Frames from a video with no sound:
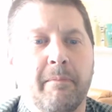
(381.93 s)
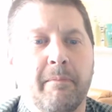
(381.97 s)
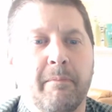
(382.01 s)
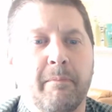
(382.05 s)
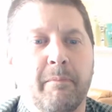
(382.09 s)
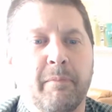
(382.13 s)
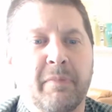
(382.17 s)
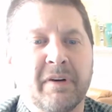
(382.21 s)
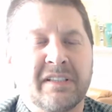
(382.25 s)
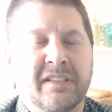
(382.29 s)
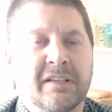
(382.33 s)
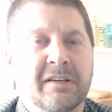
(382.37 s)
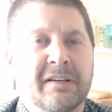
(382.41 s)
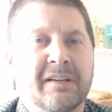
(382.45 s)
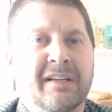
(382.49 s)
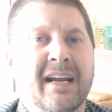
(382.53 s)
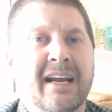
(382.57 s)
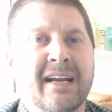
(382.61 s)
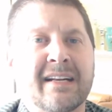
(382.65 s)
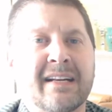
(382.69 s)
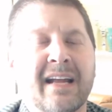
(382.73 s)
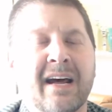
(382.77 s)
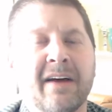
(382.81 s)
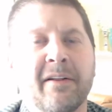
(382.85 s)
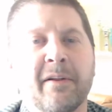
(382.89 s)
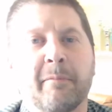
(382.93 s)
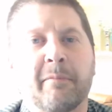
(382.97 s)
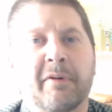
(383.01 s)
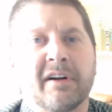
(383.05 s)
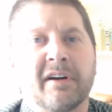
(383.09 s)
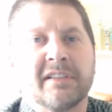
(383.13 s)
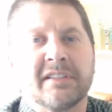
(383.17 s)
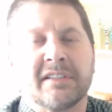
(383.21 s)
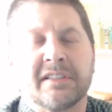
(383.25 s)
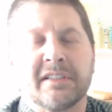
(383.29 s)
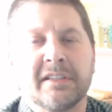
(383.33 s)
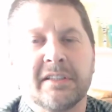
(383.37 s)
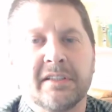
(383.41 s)
but you take down the
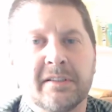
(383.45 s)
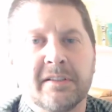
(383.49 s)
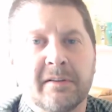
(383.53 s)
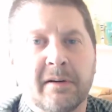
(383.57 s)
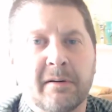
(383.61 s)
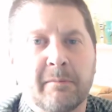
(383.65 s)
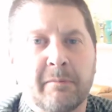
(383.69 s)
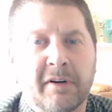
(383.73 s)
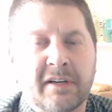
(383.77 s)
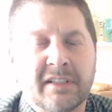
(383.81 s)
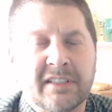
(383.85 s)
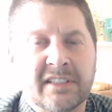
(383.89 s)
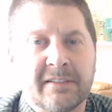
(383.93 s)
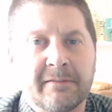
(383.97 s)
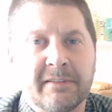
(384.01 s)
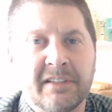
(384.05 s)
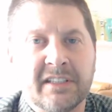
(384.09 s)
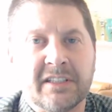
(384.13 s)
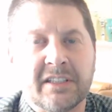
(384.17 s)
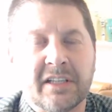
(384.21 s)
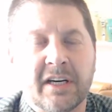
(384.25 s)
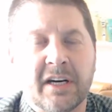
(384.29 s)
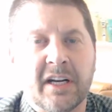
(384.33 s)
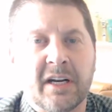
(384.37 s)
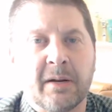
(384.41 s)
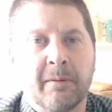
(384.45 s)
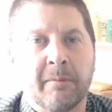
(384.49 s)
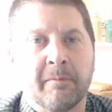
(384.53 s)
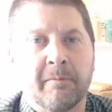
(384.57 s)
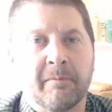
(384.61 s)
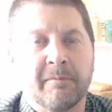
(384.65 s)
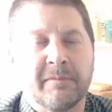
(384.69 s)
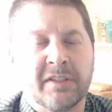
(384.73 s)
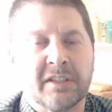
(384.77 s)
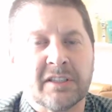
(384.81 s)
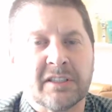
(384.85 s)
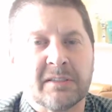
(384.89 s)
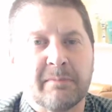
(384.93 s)
price of, price of each item
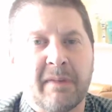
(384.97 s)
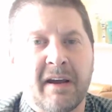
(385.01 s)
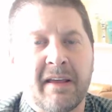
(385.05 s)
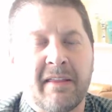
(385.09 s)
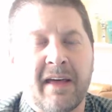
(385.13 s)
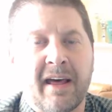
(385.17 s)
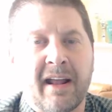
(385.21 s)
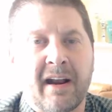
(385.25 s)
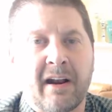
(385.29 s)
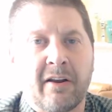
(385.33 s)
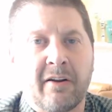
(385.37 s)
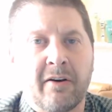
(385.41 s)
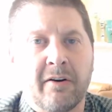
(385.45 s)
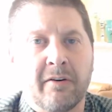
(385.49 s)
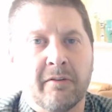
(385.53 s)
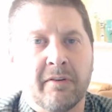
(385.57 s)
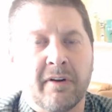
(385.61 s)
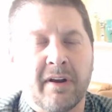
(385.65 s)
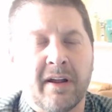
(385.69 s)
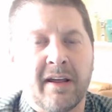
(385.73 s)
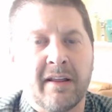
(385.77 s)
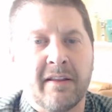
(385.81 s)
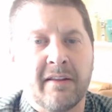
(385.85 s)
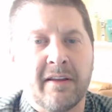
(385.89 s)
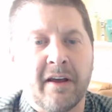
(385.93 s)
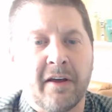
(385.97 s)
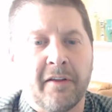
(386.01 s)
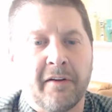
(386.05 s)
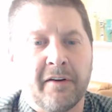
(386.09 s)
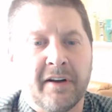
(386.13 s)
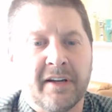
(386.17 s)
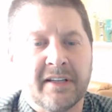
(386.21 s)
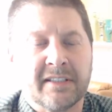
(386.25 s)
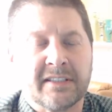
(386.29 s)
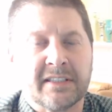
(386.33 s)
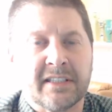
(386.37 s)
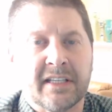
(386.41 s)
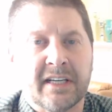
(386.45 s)
just by that alone. And the other
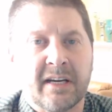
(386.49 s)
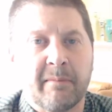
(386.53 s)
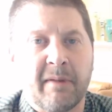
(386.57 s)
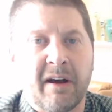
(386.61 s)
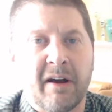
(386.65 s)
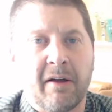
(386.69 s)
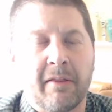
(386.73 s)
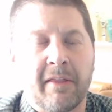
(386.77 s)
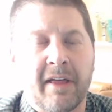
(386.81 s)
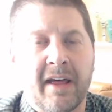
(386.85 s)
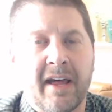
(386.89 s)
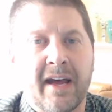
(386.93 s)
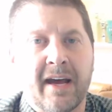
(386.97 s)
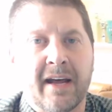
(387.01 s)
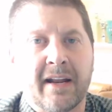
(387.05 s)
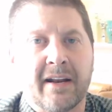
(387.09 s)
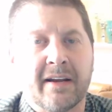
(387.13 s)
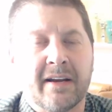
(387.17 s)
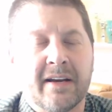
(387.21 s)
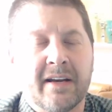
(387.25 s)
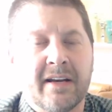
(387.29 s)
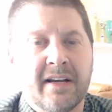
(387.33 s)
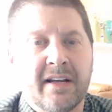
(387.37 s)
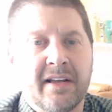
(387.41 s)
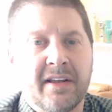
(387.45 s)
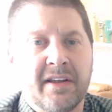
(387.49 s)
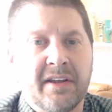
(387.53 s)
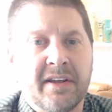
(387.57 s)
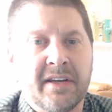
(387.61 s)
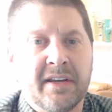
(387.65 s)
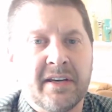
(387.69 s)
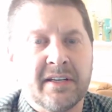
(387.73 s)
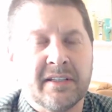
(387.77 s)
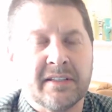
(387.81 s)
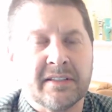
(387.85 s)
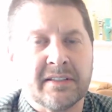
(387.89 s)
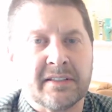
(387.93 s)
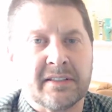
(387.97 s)
nice thing about that
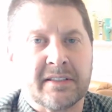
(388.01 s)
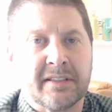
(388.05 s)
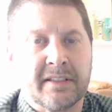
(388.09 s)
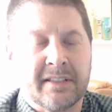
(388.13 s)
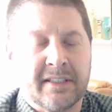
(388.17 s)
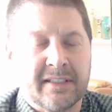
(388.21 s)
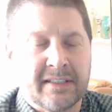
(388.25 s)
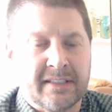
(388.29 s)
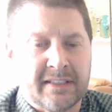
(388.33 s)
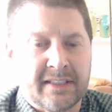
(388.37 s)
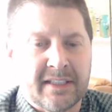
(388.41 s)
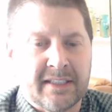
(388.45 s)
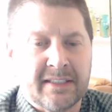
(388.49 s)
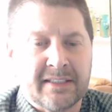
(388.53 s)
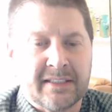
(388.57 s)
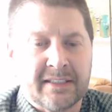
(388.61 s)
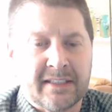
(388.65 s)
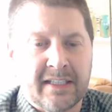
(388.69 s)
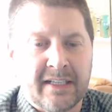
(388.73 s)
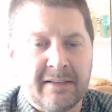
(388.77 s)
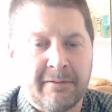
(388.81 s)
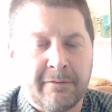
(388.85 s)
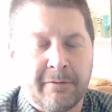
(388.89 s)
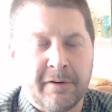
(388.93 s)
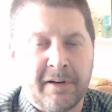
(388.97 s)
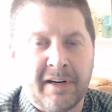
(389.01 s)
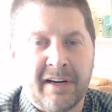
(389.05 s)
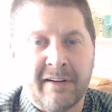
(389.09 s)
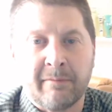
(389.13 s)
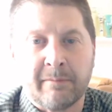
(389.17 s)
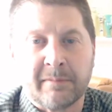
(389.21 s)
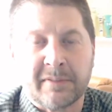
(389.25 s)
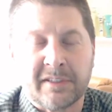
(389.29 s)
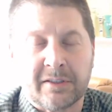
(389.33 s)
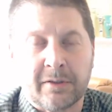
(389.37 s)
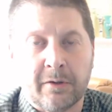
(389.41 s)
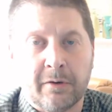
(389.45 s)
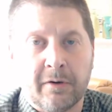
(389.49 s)
is they stay safe when you have them
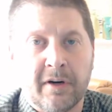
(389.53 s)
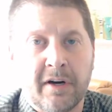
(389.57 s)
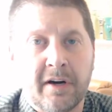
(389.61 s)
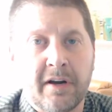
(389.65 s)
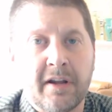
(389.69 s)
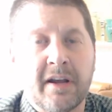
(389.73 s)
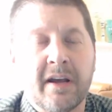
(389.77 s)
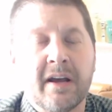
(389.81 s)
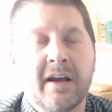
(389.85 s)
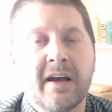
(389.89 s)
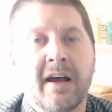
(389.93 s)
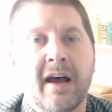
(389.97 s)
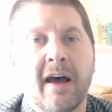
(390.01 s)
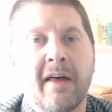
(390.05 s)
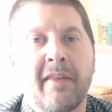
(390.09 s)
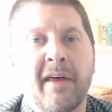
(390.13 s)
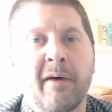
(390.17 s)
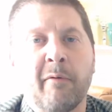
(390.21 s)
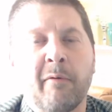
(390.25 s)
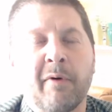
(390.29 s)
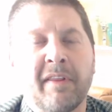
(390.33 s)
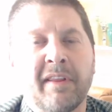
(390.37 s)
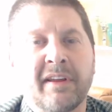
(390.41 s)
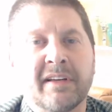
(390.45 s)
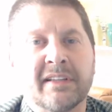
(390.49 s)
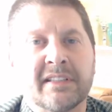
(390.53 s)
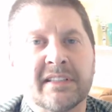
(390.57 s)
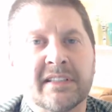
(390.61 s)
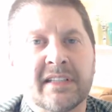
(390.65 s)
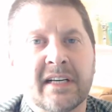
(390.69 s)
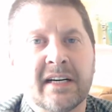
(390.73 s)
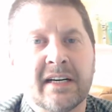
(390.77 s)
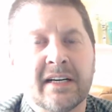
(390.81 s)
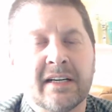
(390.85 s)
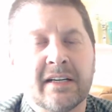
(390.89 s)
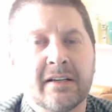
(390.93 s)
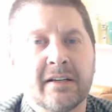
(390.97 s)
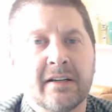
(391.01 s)
stored, and then when they
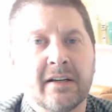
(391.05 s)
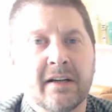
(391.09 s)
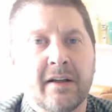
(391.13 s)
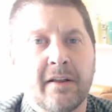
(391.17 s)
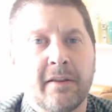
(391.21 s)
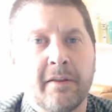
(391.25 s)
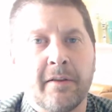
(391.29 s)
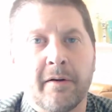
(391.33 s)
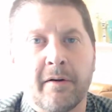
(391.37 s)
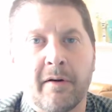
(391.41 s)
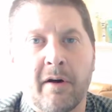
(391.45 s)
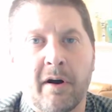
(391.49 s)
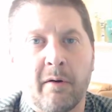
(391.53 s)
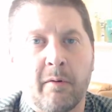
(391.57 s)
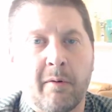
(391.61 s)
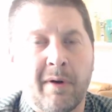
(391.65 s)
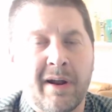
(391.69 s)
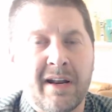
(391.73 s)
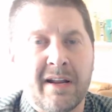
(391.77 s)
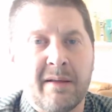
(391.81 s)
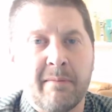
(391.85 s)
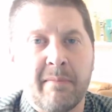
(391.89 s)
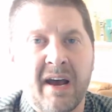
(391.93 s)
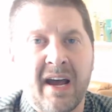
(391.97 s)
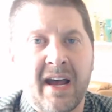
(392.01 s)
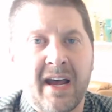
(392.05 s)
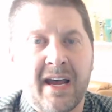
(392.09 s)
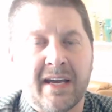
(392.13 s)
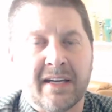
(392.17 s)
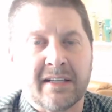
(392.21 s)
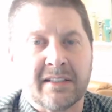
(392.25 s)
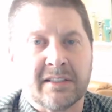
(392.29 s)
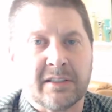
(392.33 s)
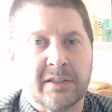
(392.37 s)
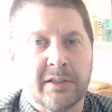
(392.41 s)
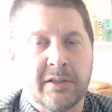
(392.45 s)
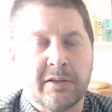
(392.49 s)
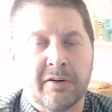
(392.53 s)
sell, they're already
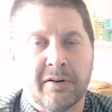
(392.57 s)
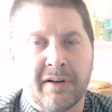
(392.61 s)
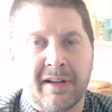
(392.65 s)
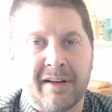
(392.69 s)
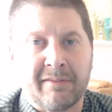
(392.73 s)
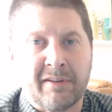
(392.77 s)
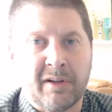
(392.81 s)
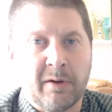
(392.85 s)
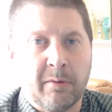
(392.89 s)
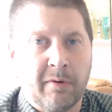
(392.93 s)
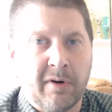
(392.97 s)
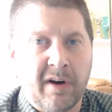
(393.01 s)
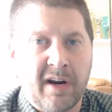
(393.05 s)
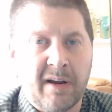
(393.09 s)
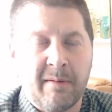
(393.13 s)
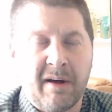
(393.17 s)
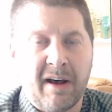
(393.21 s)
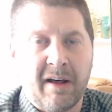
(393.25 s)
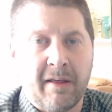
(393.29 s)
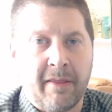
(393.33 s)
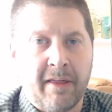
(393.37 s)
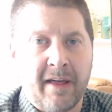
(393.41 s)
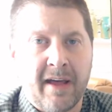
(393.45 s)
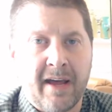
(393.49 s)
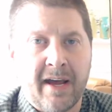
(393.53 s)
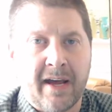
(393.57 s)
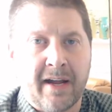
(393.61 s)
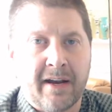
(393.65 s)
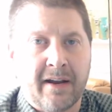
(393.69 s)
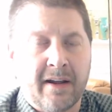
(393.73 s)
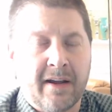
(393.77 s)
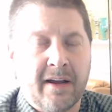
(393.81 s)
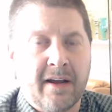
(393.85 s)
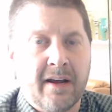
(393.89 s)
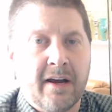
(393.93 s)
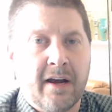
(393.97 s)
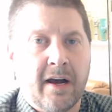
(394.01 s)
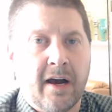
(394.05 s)
bagged, so you don't have to worry about that.
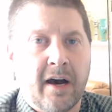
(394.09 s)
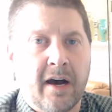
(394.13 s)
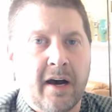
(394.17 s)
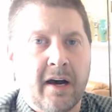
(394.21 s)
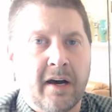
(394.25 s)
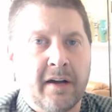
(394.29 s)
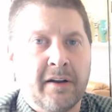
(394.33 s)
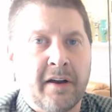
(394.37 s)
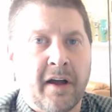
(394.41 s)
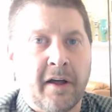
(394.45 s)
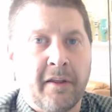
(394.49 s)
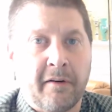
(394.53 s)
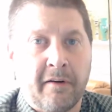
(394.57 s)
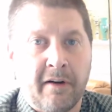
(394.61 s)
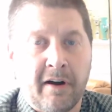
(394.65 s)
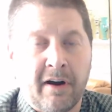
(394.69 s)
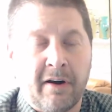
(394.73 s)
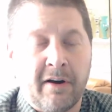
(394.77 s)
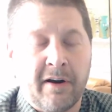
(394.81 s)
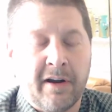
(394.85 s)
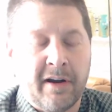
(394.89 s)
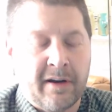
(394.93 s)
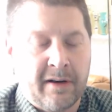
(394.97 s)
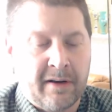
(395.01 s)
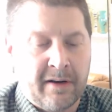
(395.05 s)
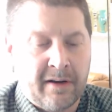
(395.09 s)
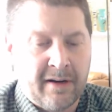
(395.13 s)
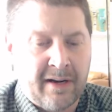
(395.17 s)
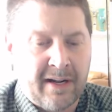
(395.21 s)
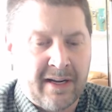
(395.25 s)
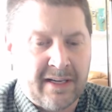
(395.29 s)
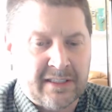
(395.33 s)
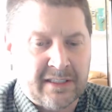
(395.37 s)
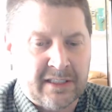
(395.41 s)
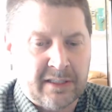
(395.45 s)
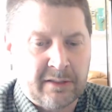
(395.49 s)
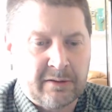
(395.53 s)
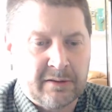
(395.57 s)
Uh, another area, and, and, I
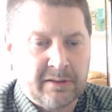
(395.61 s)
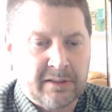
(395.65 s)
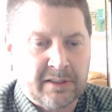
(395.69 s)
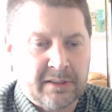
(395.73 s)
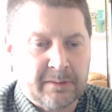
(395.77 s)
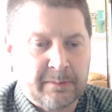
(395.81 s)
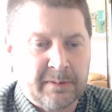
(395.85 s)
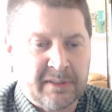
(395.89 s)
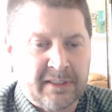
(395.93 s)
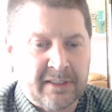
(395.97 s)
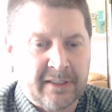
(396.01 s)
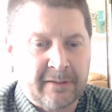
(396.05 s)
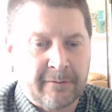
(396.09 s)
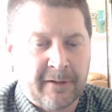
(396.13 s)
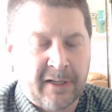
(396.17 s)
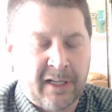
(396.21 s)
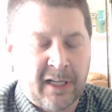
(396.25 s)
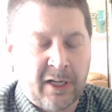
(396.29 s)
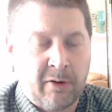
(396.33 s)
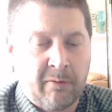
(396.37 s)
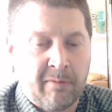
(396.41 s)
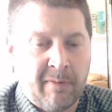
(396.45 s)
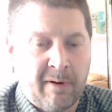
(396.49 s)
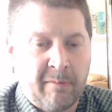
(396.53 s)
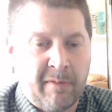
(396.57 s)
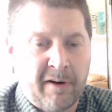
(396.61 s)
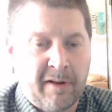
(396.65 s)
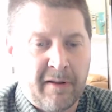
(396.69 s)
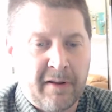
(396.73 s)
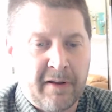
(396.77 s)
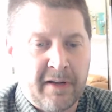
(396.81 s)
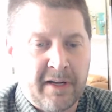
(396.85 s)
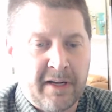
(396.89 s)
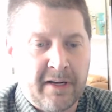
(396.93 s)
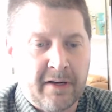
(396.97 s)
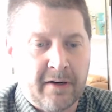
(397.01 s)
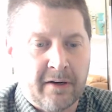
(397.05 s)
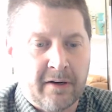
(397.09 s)
actually specifically remembered the
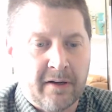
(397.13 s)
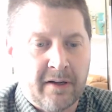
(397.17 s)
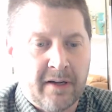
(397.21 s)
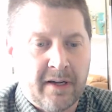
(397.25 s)
deal,